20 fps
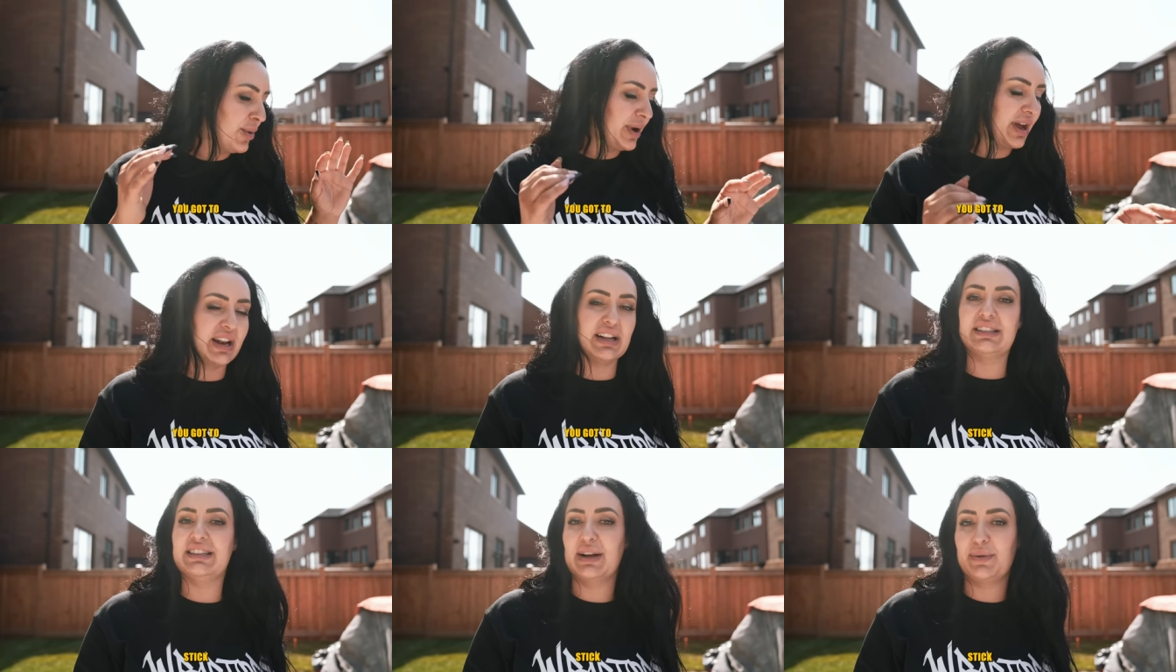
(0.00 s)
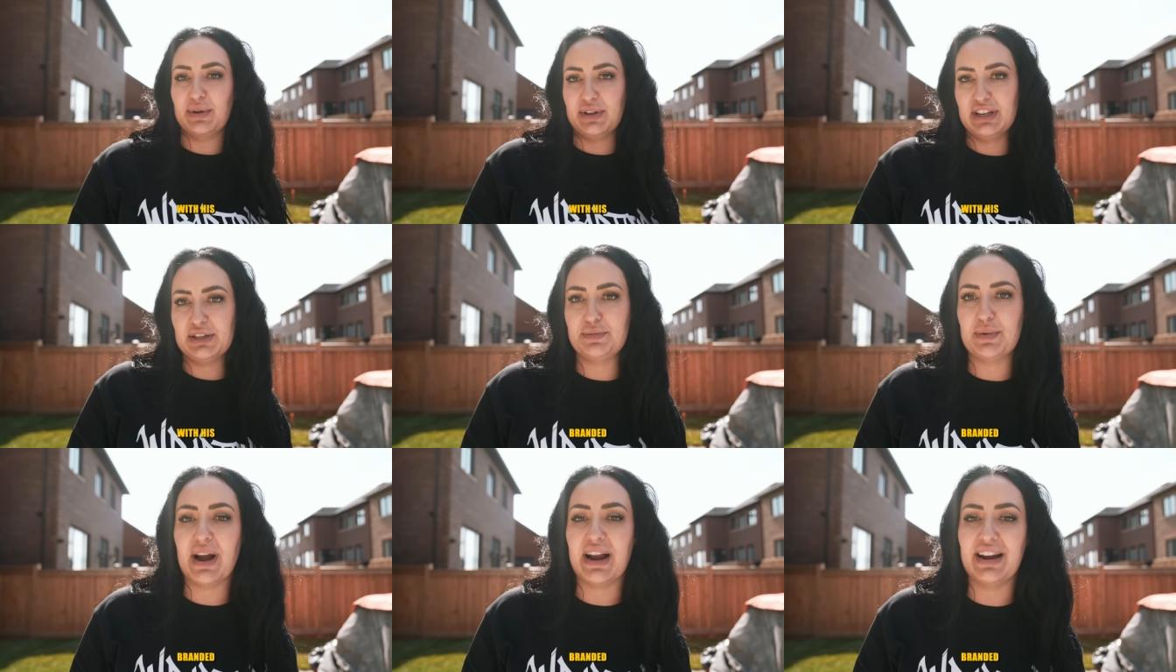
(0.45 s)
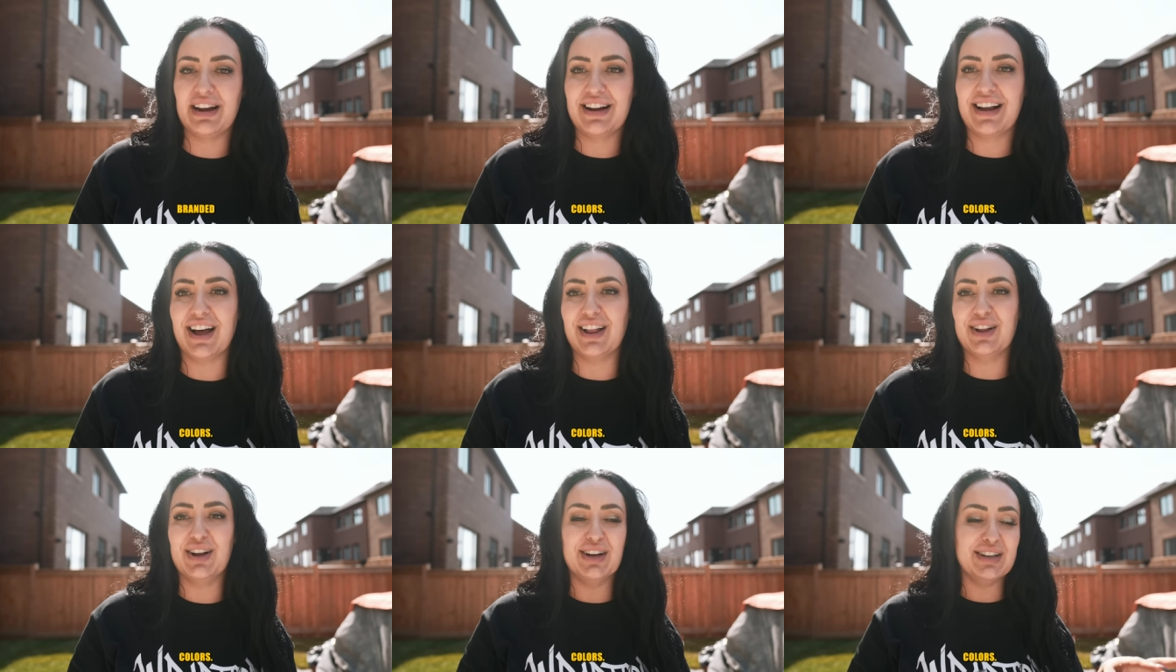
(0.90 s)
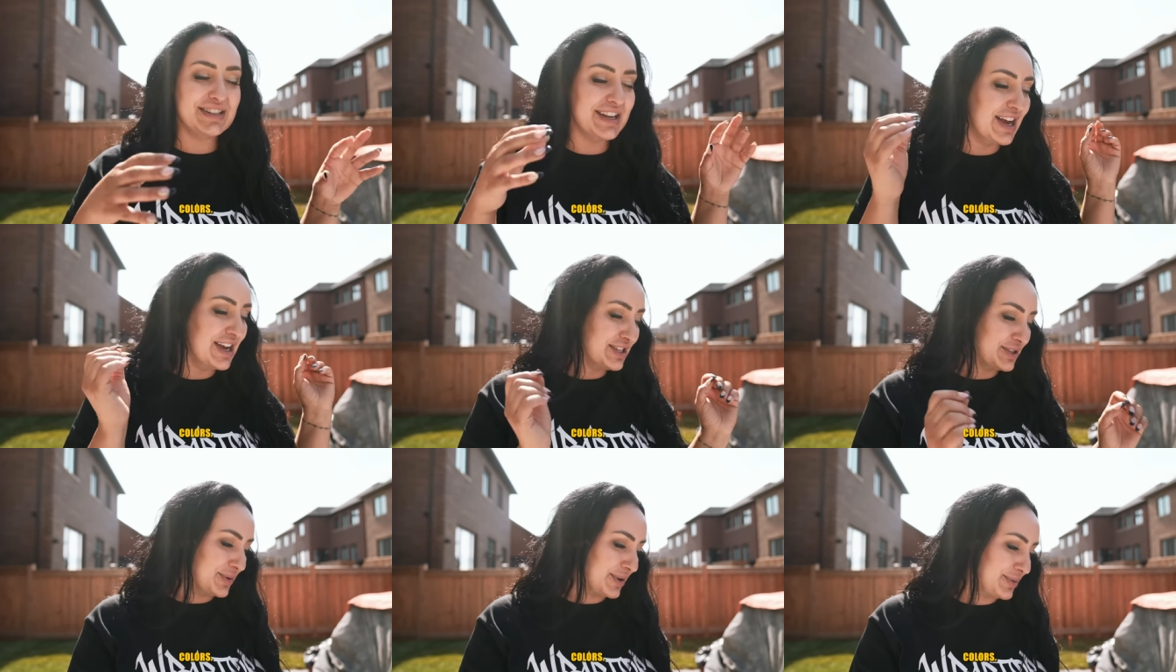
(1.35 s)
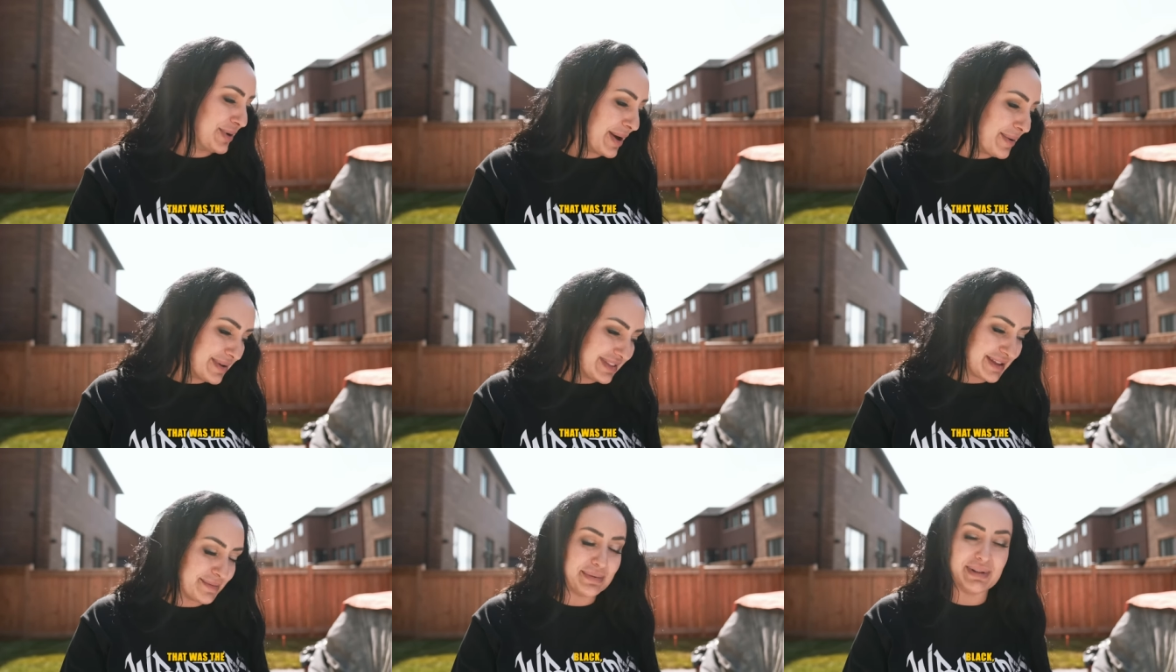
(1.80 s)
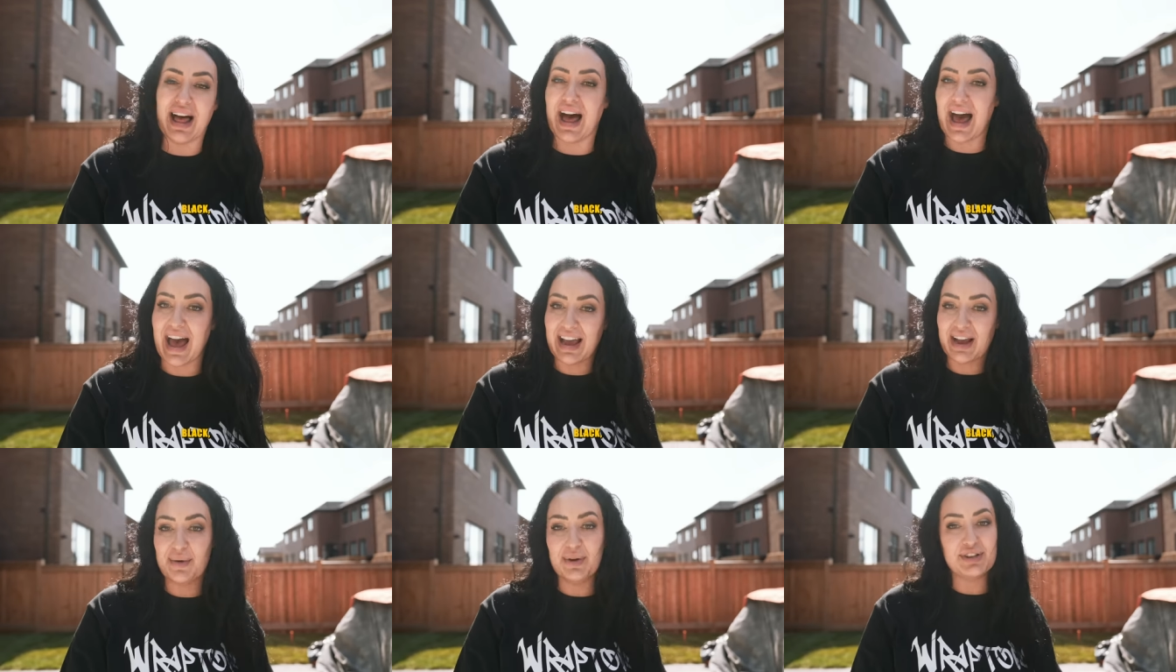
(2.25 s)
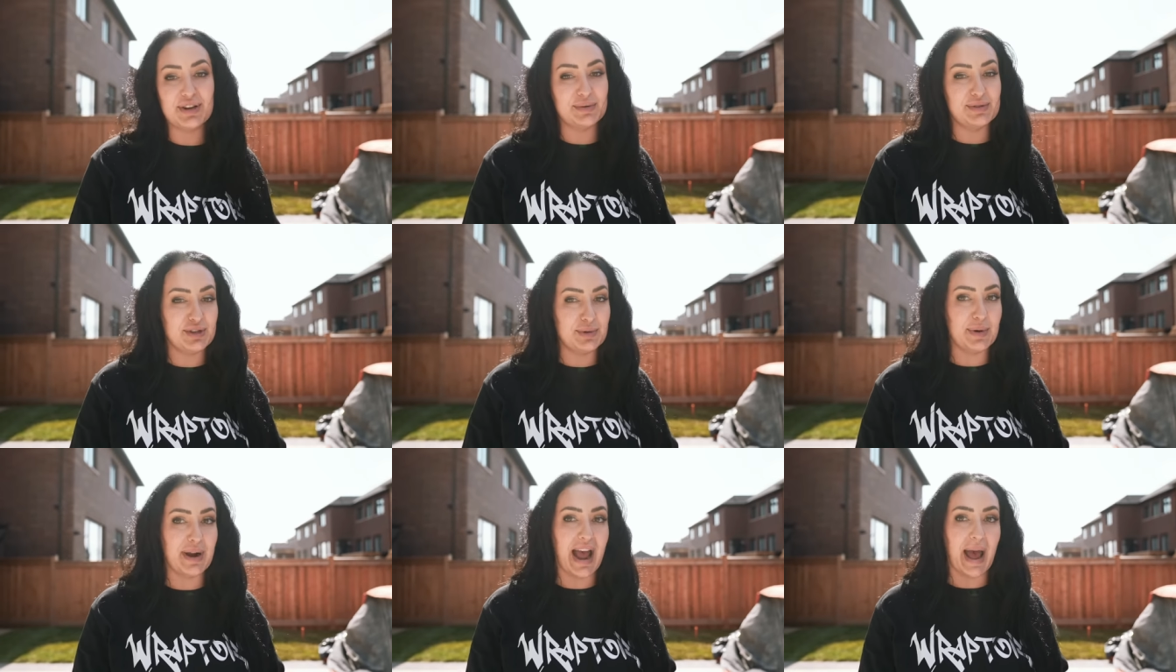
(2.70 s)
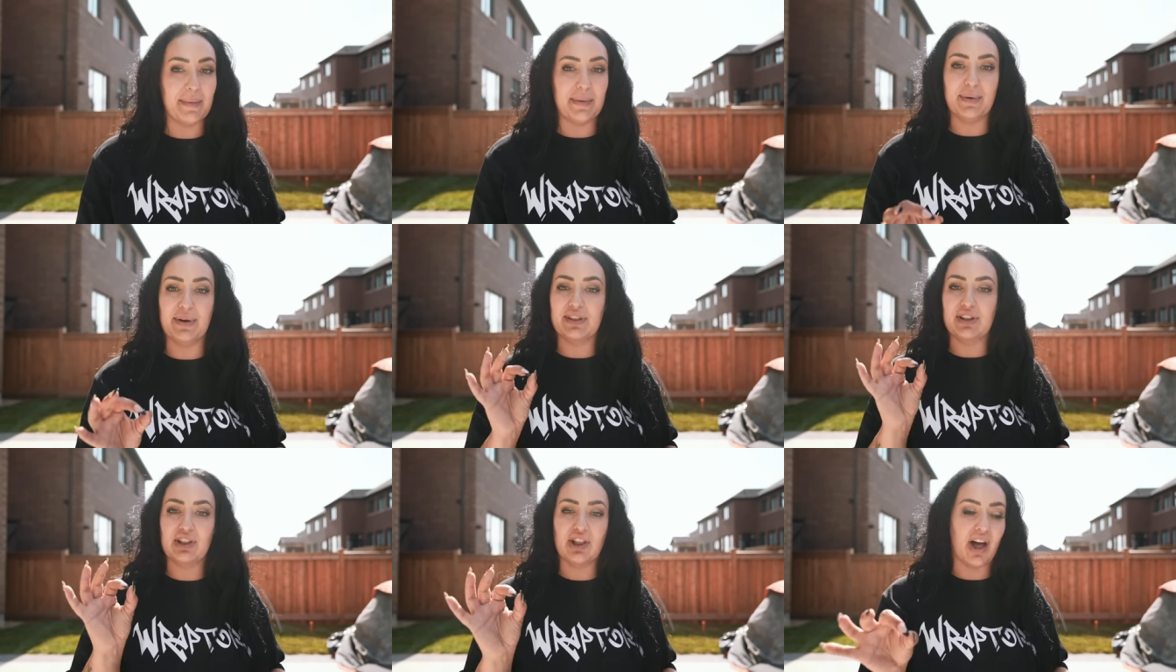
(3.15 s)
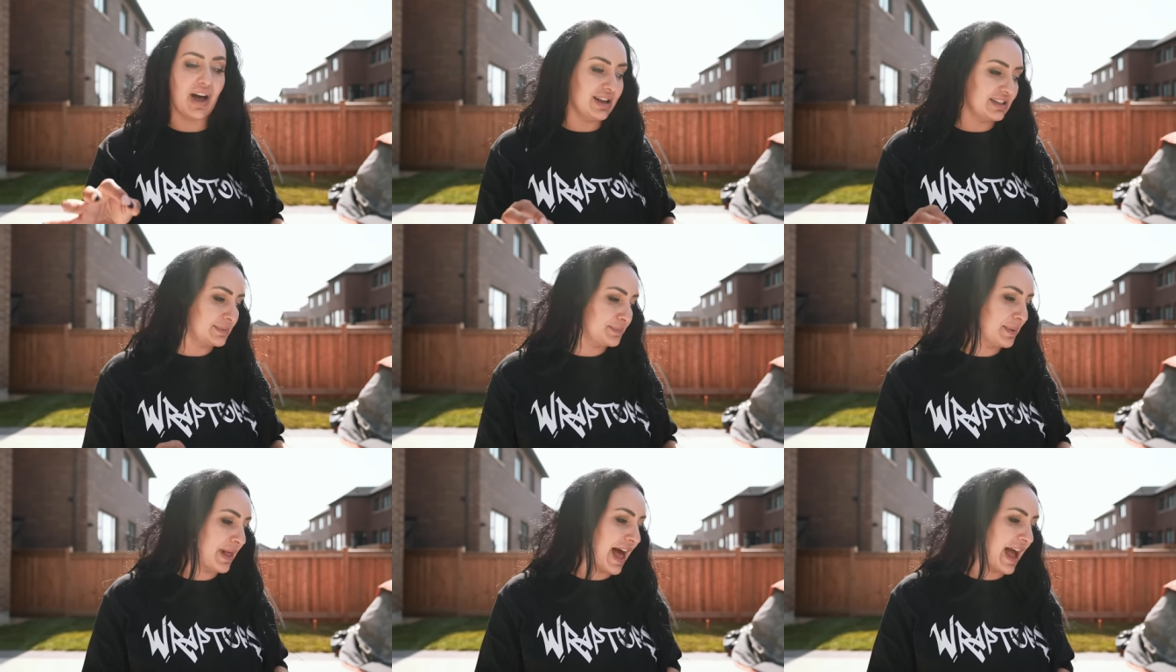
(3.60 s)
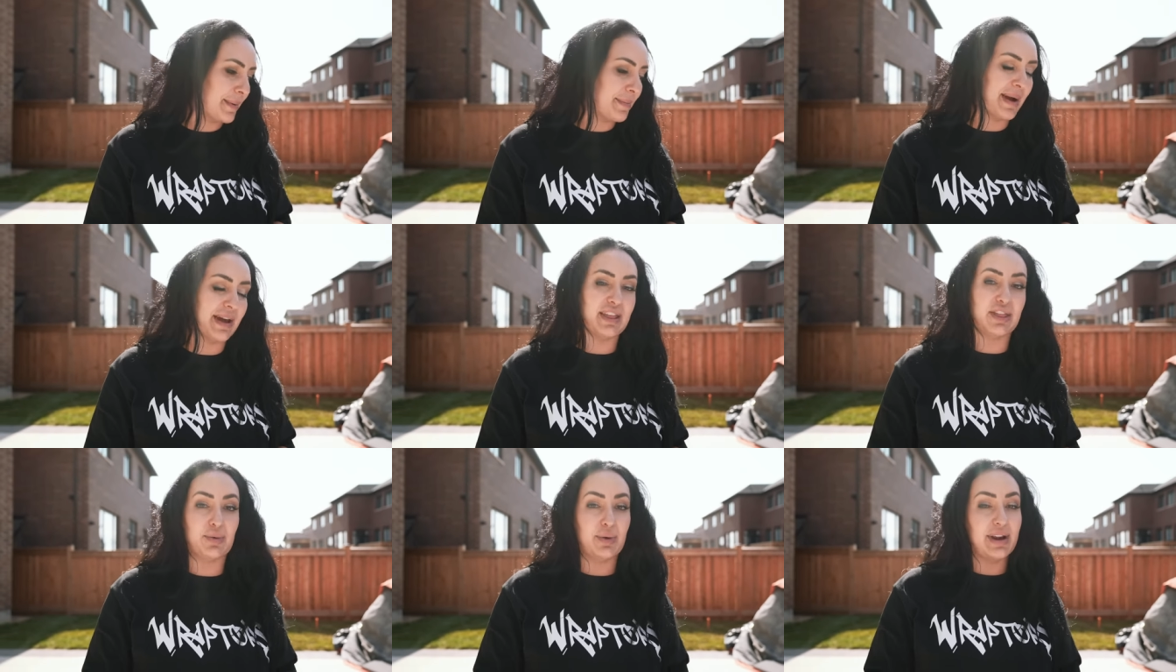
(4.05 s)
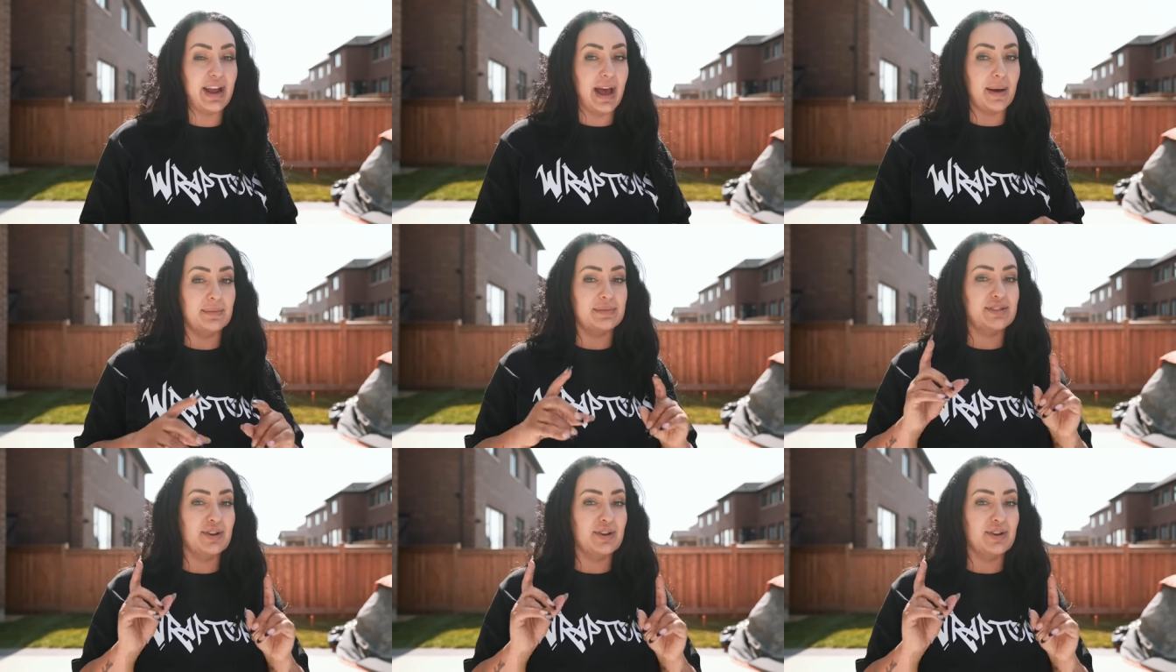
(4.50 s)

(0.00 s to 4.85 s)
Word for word: we got to stick with his branded colors. So we went with the black, which I'm super happy with, Gloss Black by 3M.